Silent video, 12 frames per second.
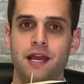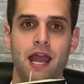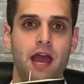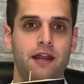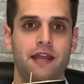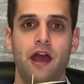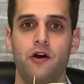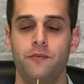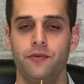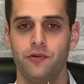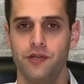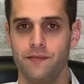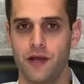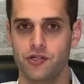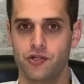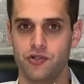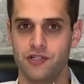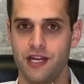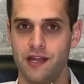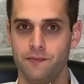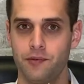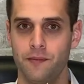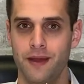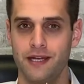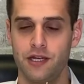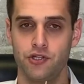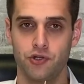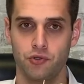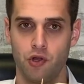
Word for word: and accountability measures to implement in your